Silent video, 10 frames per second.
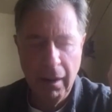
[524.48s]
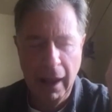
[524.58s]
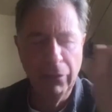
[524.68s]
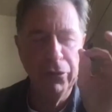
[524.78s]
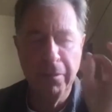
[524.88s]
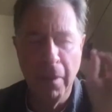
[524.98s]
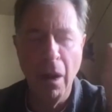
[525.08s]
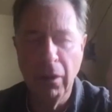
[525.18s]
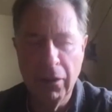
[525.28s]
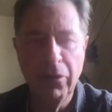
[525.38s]
How
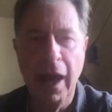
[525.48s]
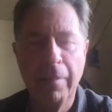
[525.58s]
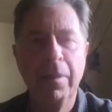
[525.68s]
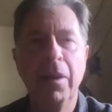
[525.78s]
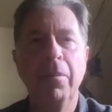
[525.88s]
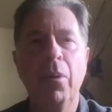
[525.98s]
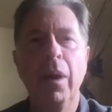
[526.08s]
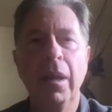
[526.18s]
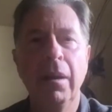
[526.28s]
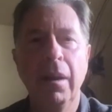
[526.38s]
small is that
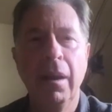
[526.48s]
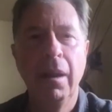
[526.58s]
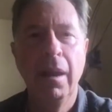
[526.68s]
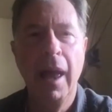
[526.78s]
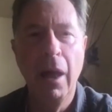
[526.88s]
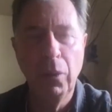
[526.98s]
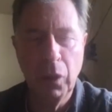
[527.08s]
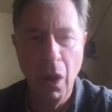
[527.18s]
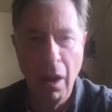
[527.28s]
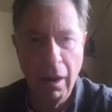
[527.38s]
pinpoint? How
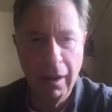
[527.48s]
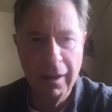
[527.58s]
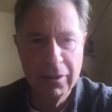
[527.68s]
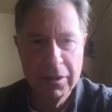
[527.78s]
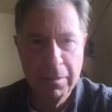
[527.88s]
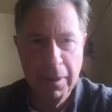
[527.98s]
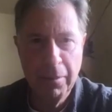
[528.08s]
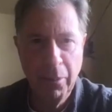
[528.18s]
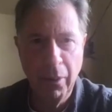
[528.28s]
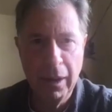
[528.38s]
long is the
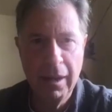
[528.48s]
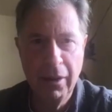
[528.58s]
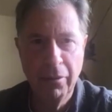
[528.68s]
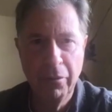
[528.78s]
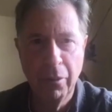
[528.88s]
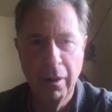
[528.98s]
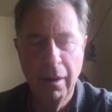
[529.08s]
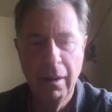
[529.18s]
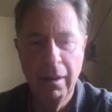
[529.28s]
pinpoint here for?